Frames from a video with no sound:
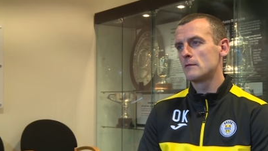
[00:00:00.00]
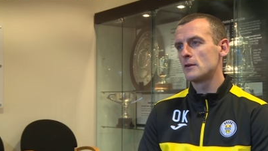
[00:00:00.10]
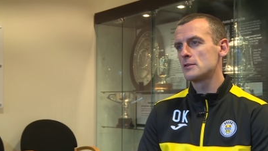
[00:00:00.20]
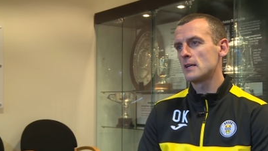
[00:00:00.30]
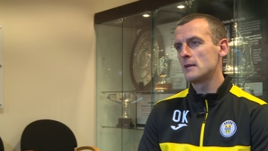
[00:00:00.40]

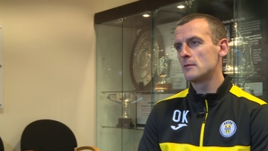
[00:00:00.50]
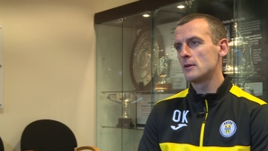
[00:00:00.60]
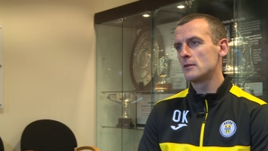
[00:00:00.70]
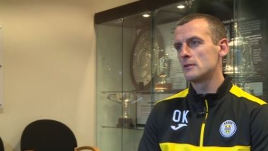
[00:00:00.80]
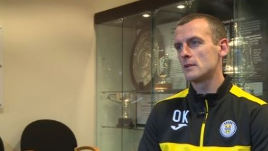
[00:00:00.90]
first time
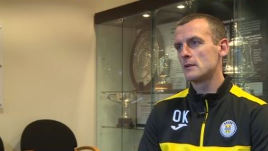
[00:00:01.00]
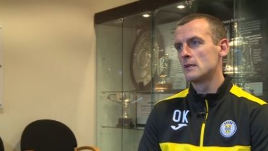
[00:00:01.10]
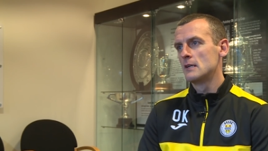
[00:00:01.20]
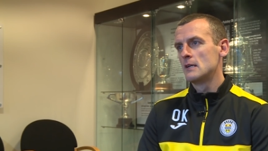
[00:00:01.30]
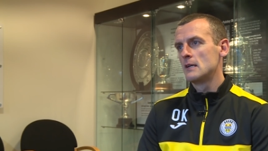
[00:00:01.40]
round
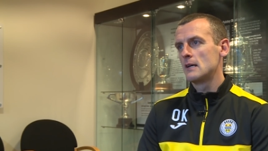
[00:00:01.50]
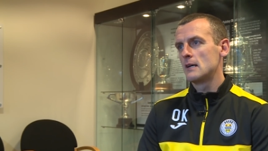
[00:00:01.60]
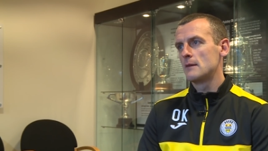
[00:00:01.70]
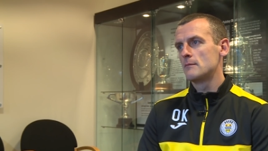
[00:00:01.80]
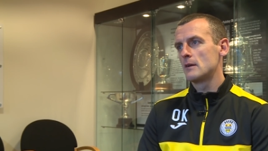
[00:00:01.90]
and
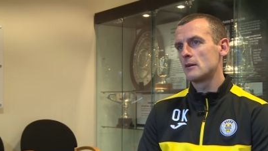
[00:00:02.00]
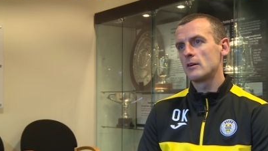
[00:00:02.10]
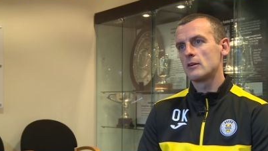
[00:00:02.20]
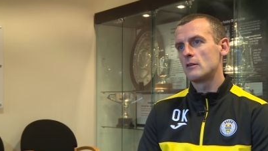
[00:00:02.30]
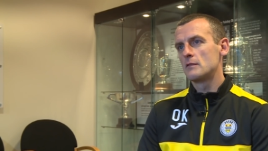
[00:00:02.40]
had a
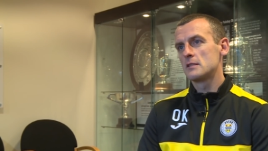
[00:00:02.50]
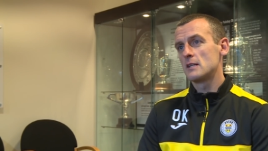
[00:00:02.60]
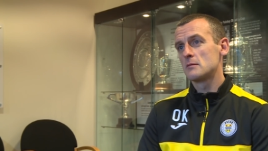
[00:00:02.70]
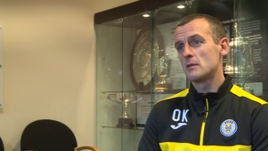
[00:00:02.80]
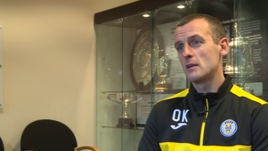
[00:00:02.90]
great
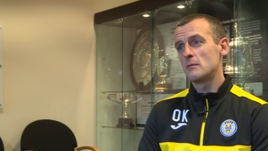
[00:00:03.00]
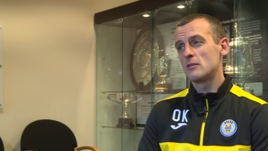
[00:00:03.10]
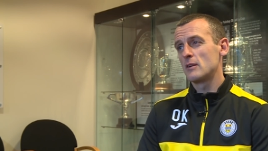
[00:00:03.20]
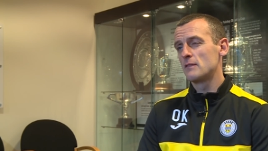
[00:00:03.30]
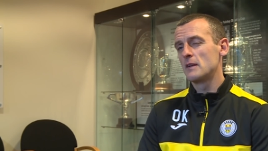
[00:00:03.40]
conversation with him
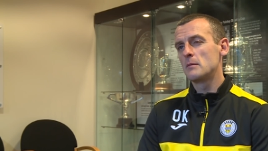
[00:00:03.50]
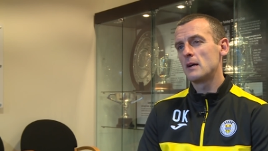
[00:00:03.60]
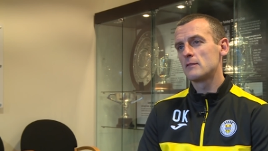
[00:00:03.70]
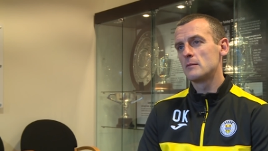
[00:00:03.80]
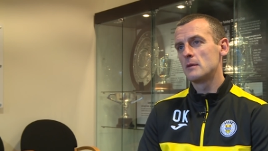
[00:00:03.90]
and great
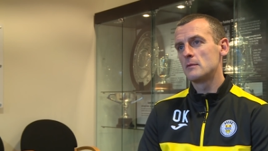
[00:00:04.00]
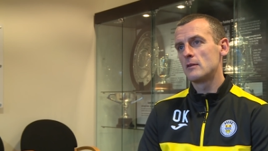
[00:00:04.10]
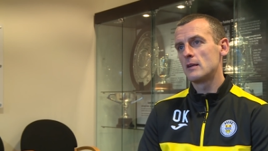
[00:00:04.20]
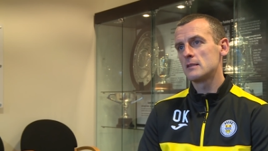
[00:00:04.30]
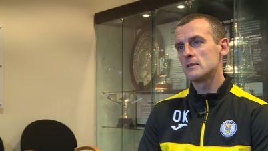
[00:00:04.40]
feedback from him in
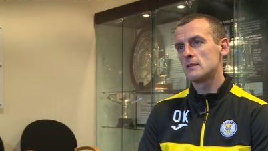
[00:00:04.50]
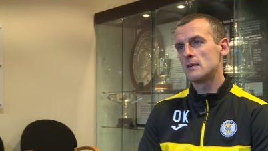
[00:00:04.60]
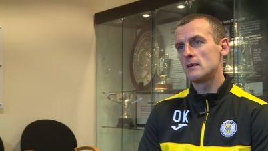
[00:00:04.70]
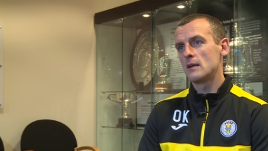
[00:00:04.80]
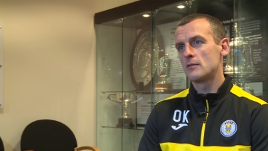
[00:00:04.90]
relation to
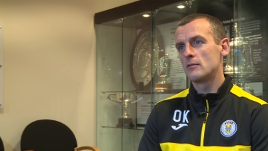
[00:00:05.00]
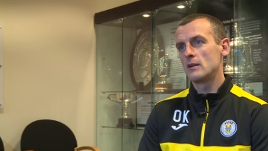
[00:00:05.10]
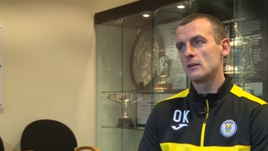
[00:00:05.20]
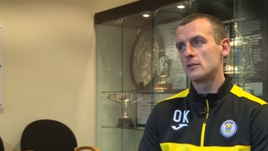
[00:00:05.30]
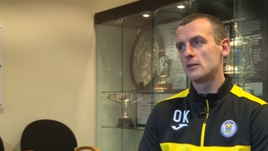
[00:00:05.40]
that, and left on
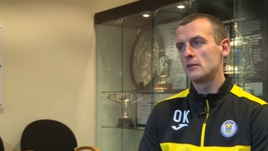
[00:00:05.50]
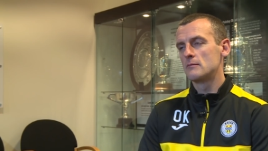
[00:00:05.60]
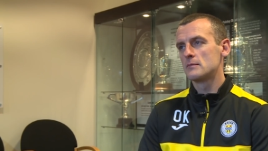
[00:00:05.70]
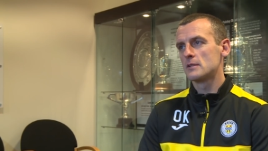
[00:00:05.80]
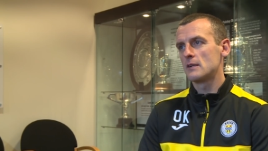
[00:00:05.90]
really good
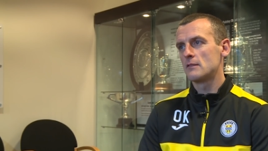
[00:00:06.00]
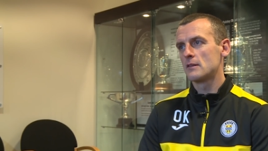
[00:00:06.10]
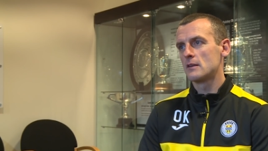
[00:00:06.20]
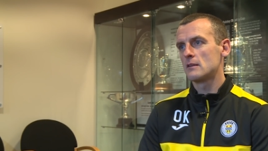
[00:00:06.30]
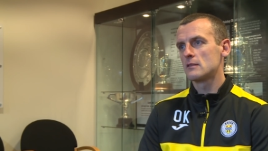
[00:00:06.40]
terms and
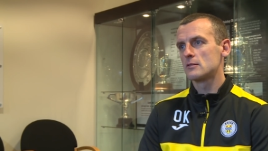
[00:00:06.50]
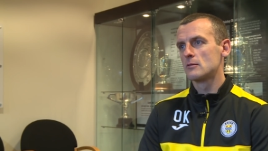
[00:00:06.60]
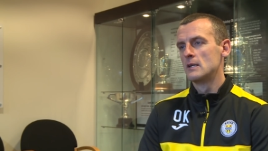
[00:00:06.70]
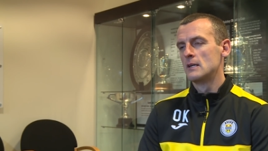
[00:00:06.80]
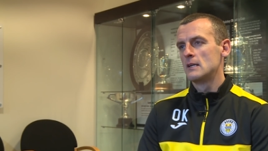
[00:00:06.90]
everything else.
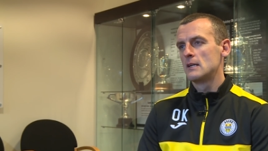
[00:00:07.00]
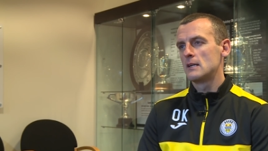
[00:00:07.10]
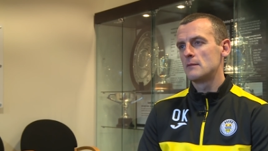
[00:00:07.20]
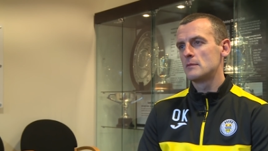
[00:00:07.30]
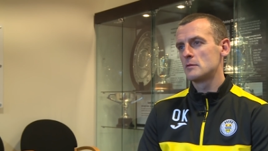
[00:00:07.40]
So
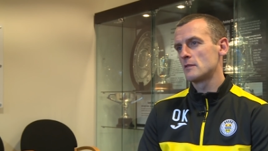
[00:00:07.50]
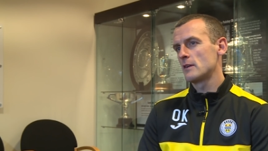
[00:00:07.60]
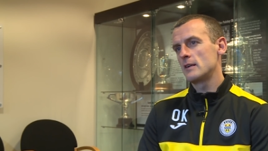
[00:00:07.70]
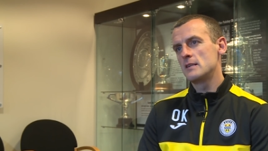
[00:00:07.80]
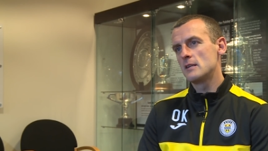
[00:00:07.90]
it was a
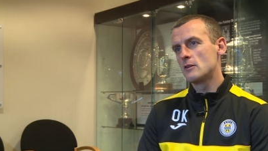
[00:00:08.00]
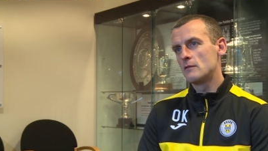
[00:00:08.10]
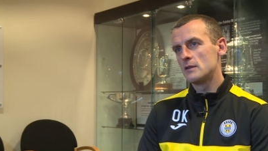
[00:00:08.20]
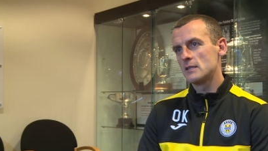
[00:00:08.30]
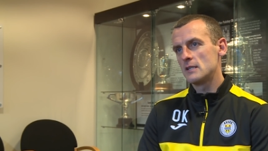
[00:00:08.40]
very easy
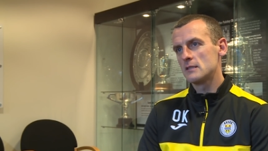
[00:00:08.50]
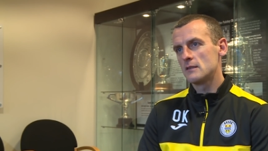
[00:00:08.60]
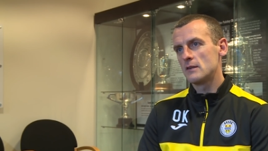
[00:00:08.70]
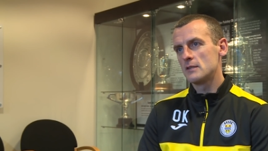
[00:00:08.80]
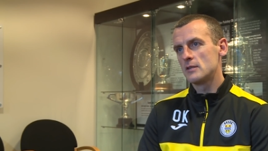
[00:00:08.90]
conversation,
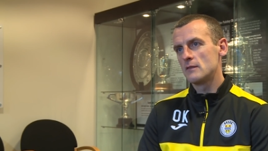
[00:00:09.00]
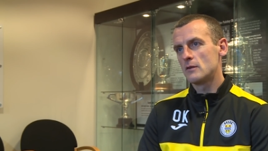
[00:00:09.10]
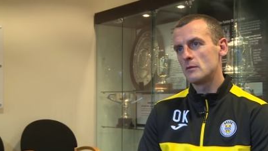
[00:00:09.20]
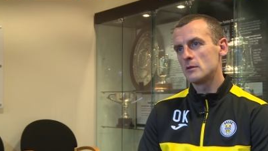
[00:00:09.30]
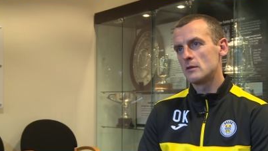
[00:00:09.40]
a very
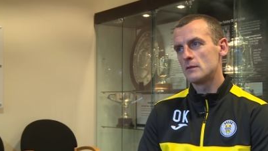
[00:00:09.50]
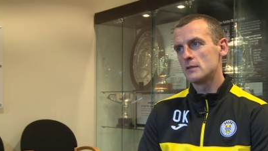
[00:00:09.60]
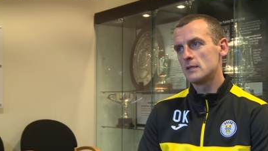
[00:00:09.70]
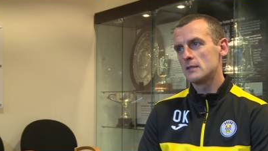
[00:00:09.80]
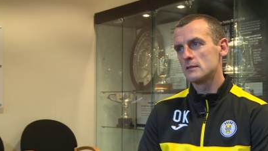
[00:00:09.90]
straightforward
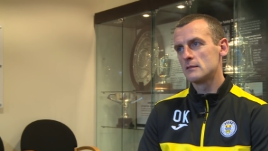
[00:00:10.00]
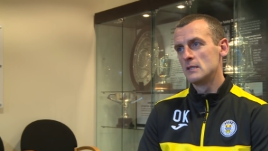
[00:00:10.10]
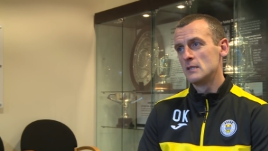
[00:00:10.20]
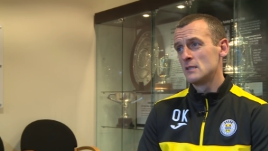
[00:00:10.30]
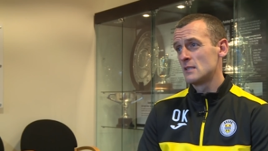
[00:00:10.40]
conversation.
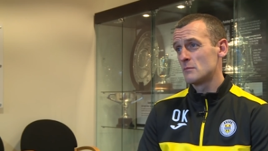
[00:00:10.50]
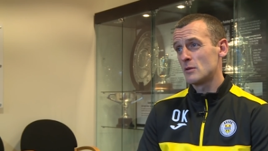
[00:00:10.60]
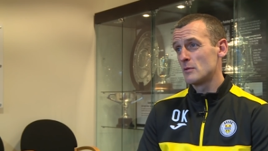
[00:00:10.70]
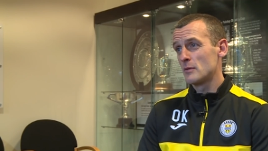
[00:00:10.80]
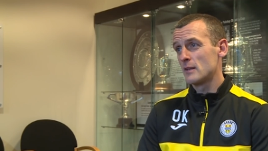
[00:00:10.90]
And
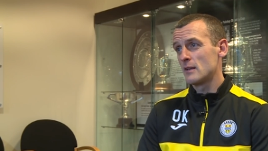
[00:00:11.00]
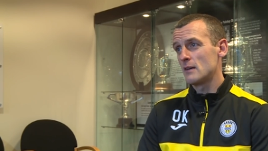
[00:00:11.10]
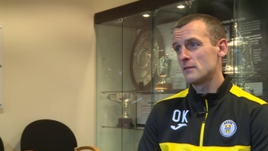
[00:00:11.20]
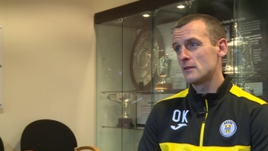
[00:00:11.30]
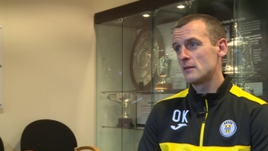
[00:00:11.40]
probably within
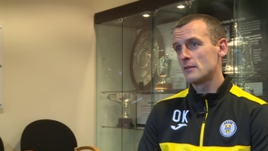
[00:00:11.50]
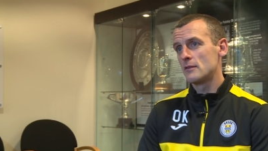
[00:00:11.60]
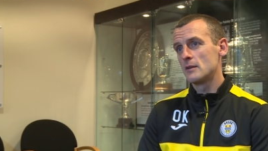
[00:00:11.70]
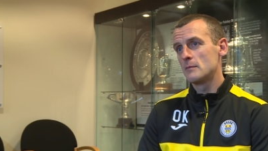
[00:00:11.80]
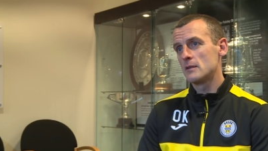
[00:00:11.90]
half an hour,
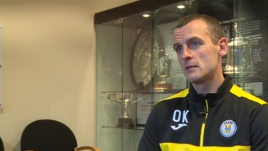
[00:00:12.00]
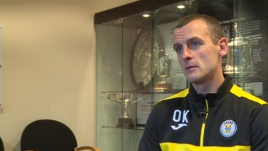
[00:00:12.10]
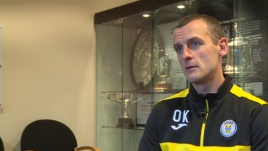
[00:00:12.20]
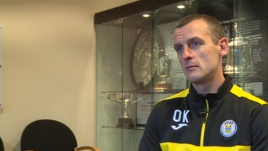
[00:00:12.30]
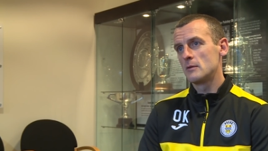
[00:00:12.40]
30 minutes,
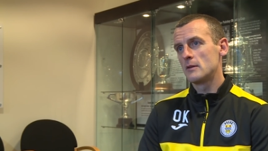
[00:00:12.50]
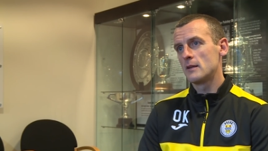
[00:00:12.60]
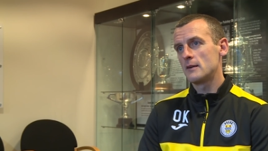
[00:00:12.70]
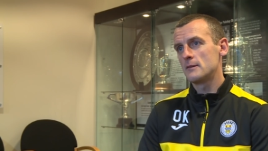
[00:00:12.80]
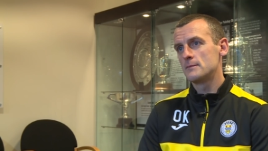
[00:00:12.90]
we were
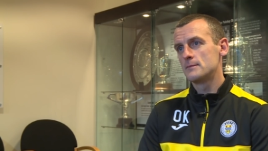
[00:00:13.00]
there.